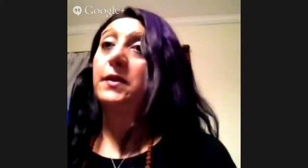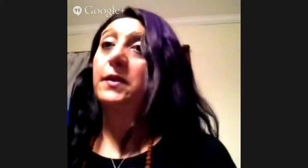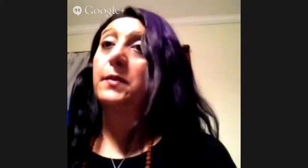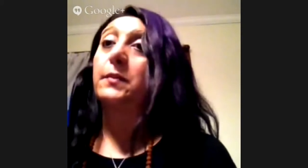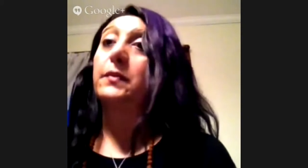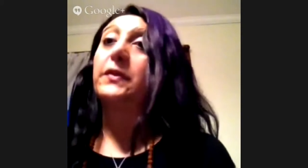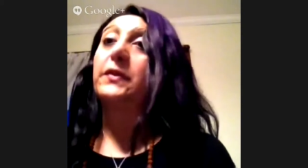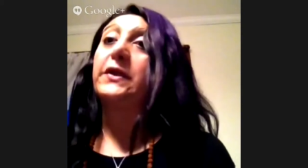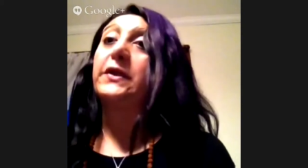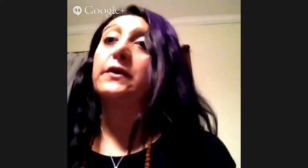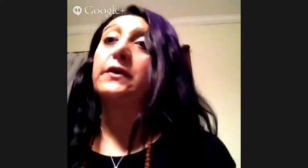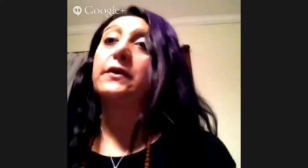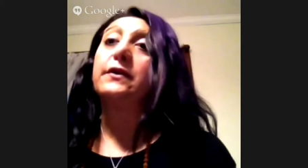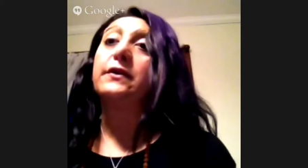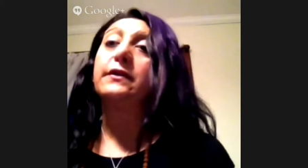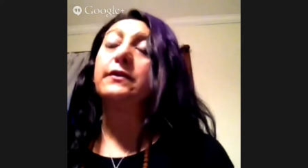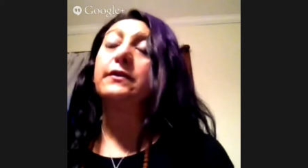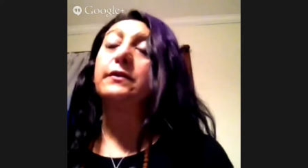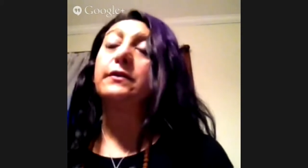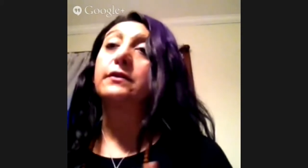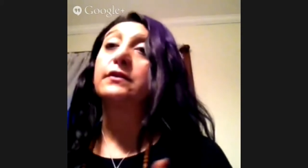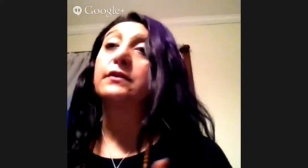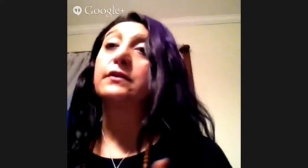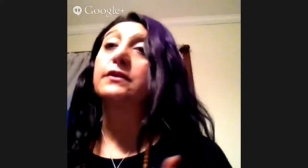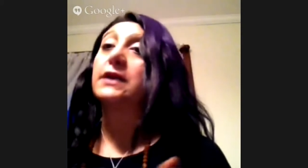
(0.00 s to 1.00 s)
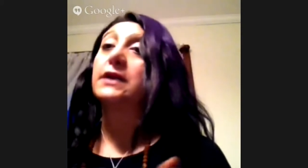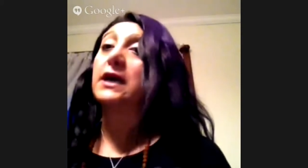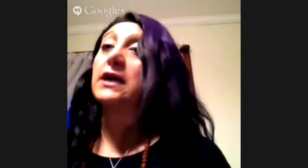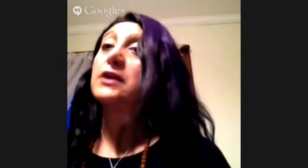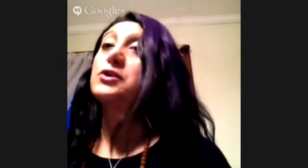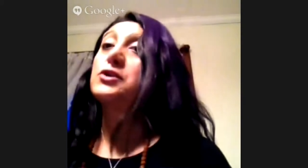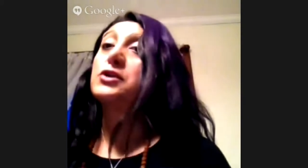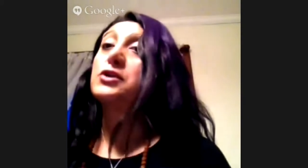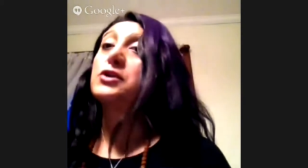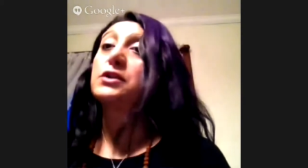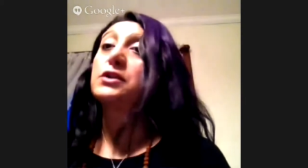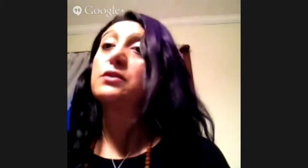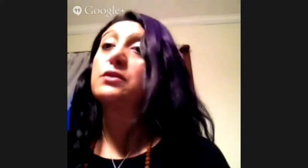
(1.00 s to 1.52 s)
There's
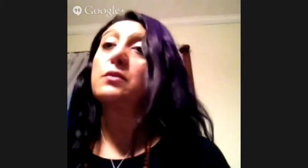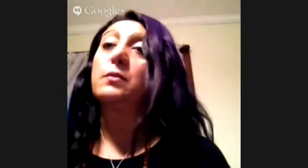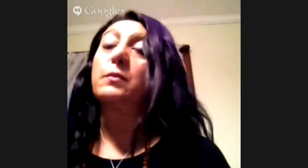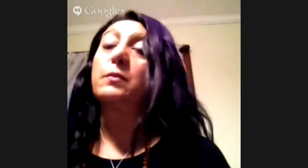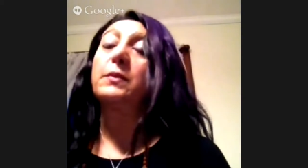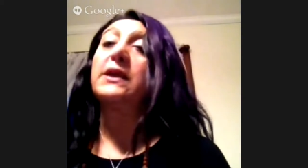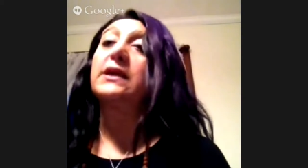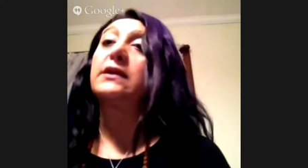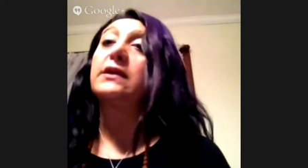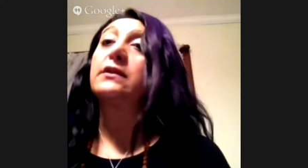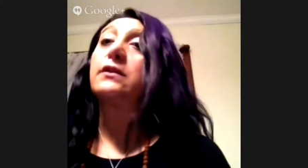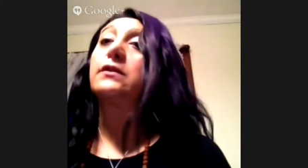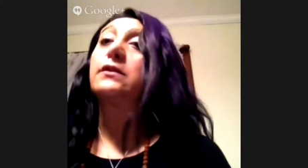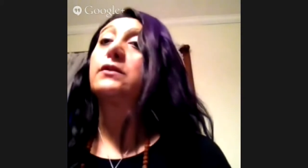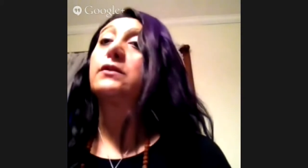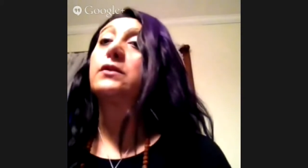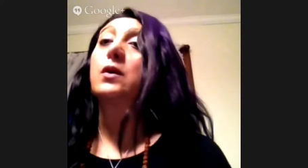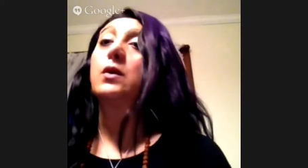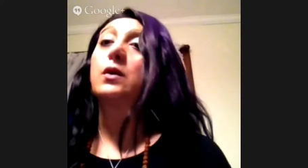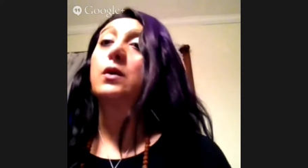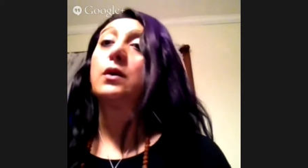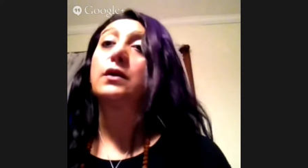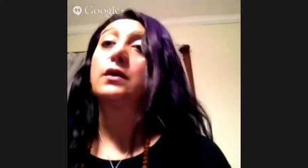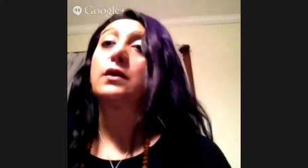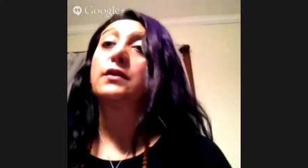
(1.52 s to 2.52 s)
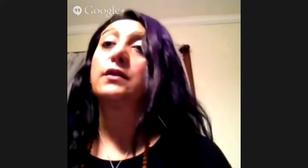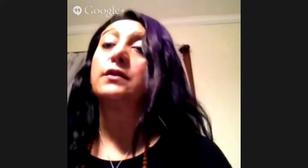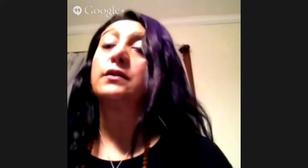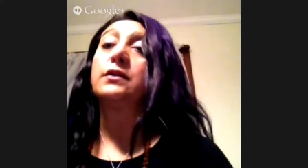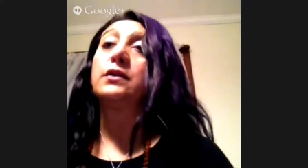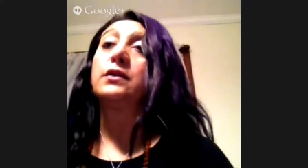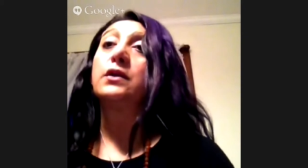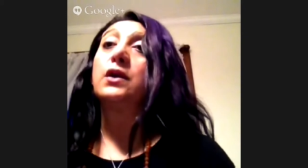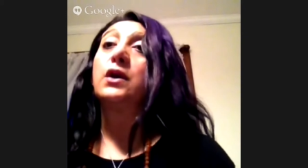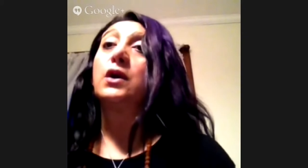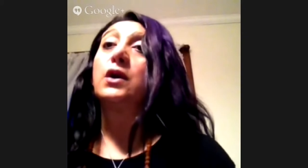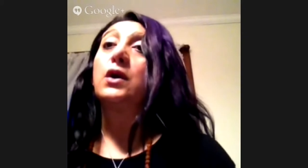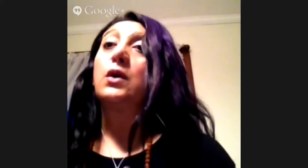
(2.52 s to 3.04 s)
discussion based on
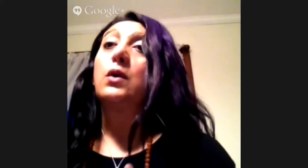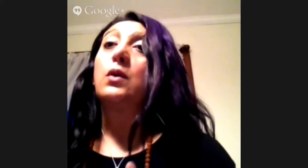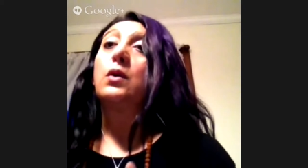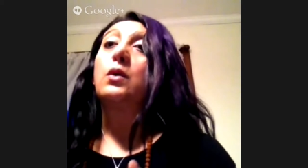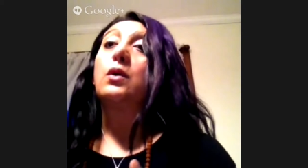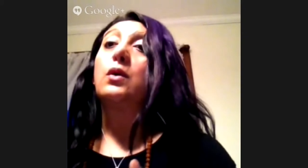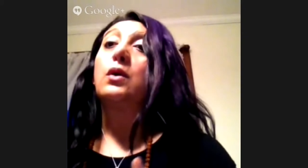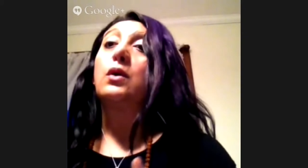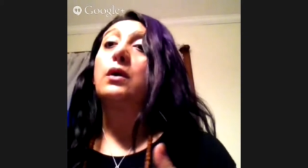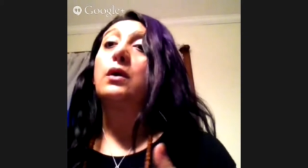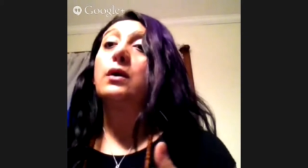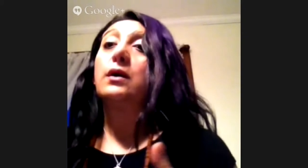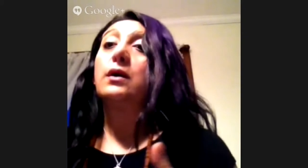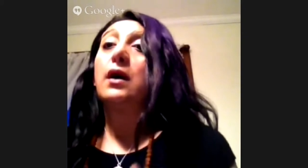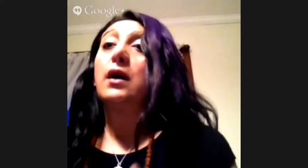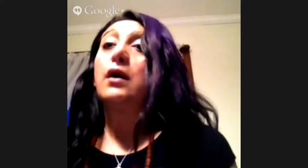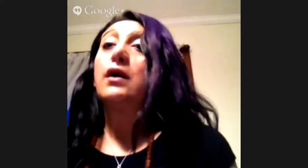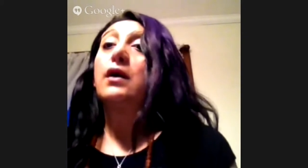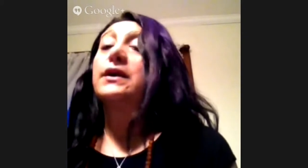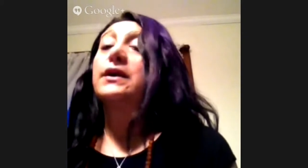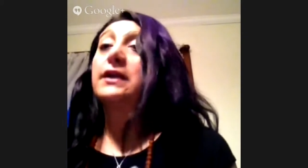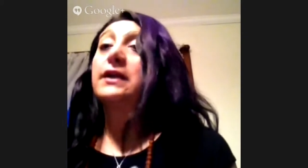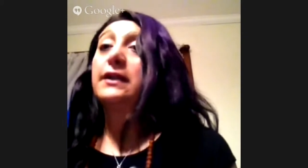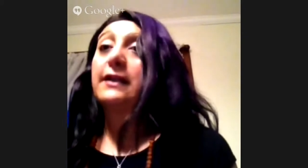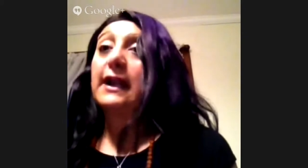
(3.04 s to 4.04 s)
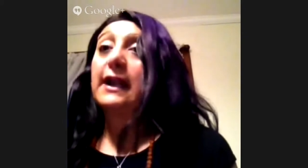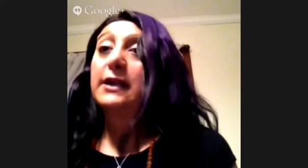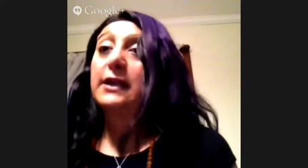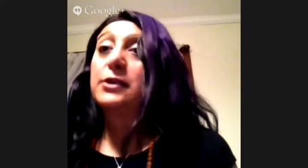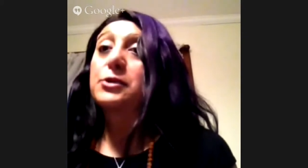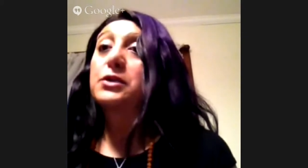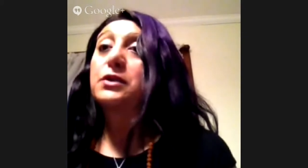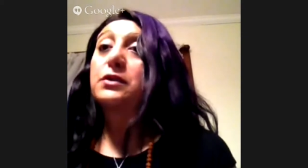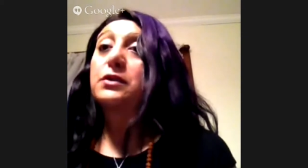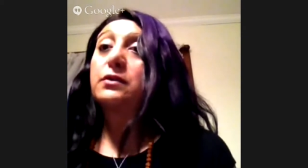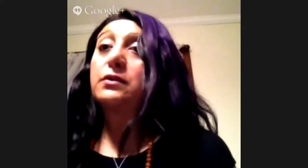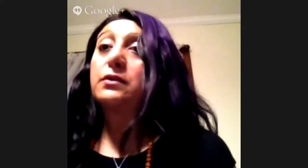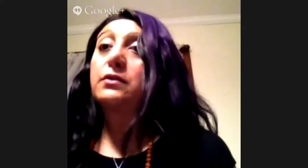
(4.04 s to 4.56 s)
our
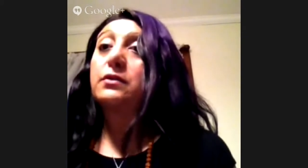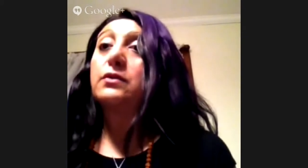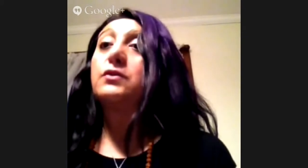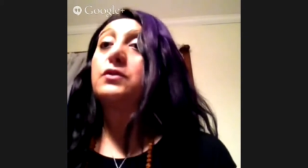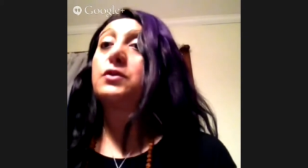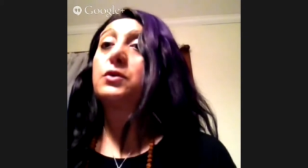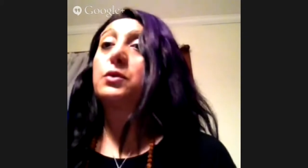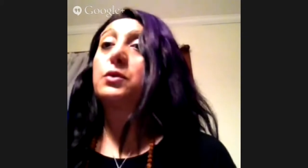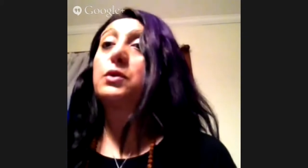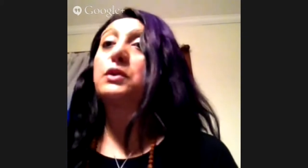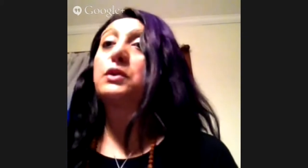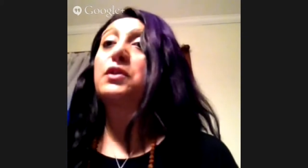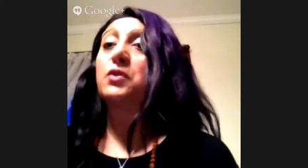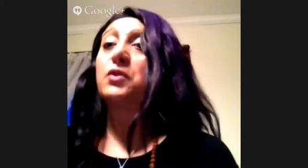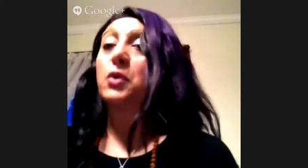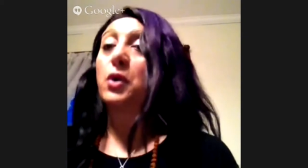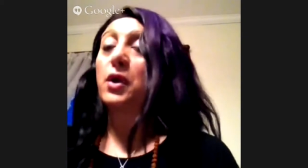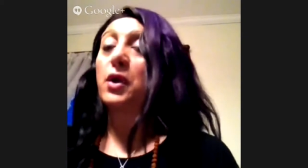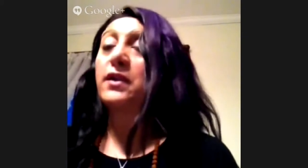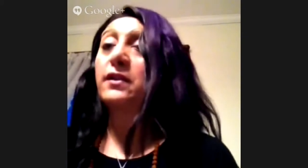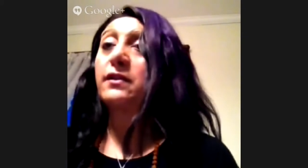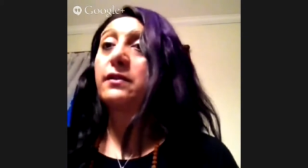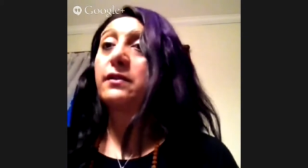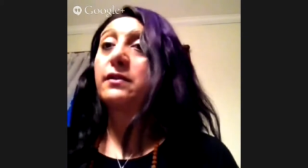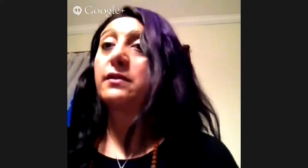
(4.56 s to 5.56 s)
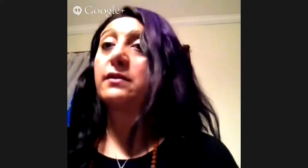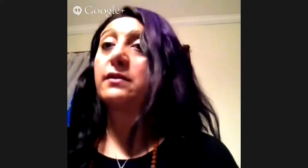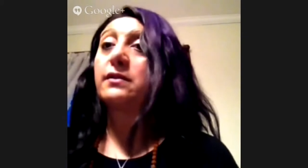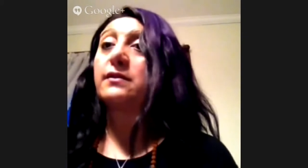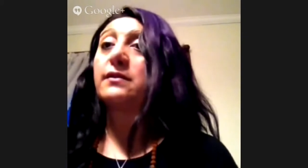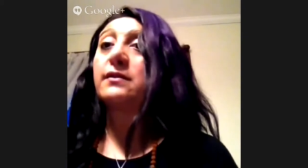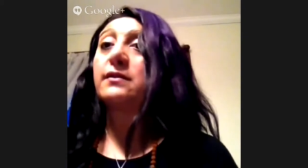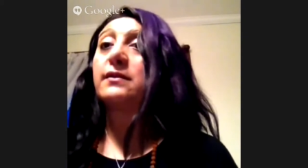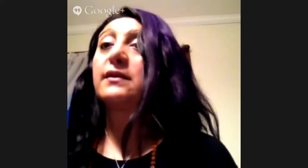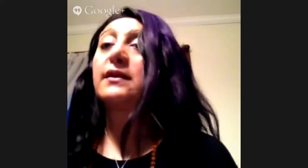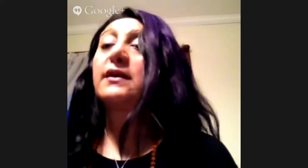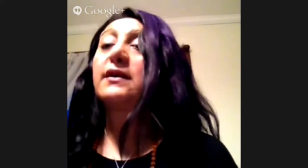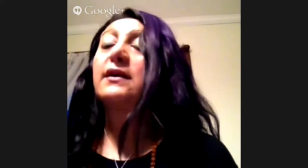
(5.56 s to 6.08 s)
connection to the source,
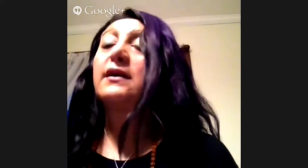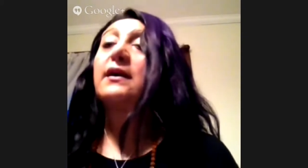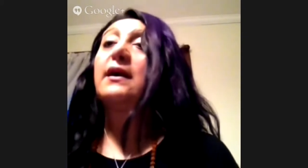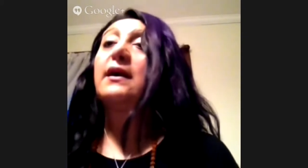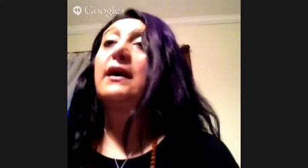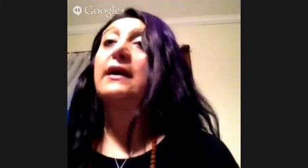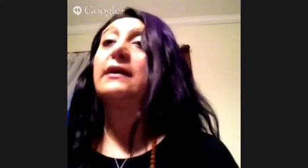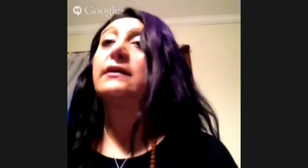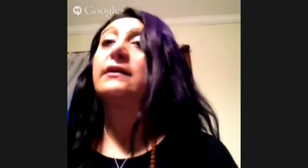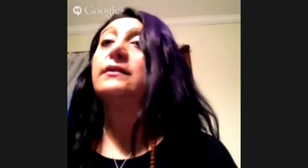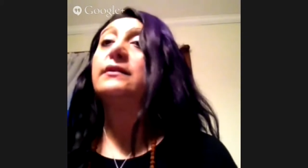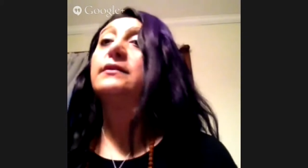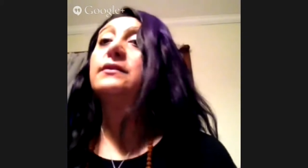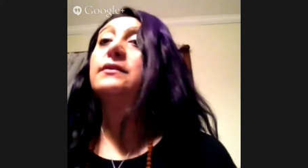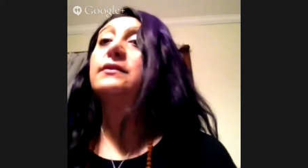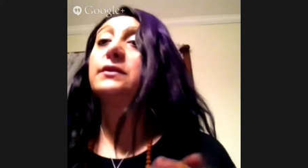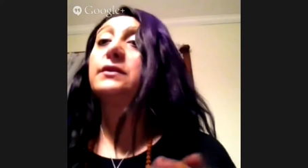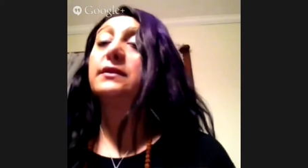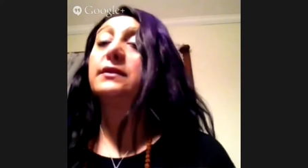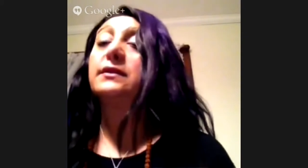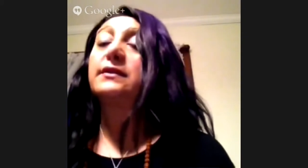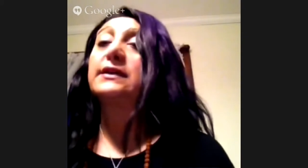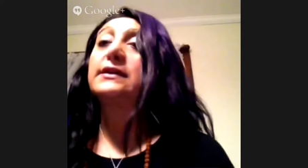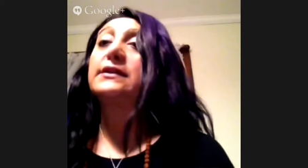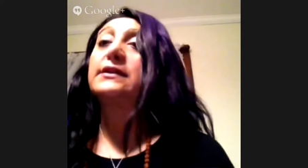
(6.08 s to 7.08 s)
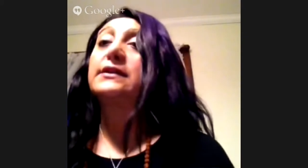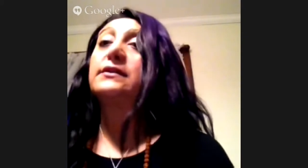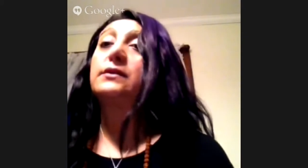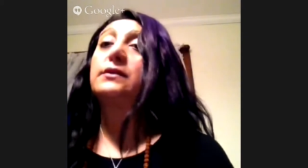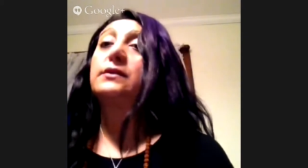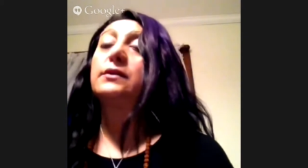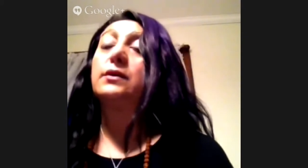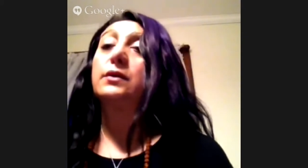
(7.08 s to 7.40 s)
and then